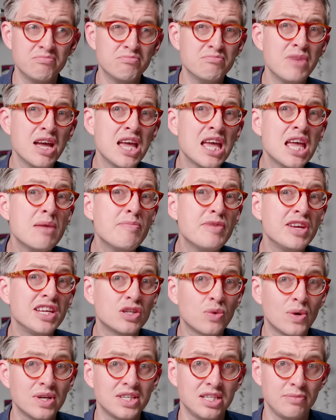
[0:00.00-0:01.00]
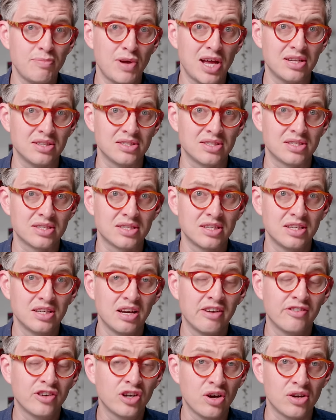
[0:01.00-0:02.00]
maybe 20 pence
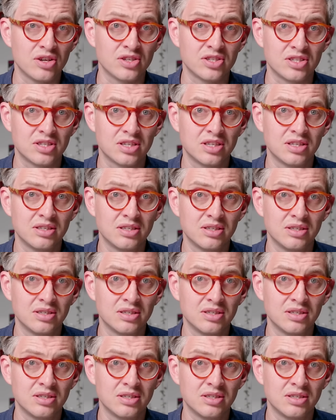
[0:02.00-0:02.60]
of cost.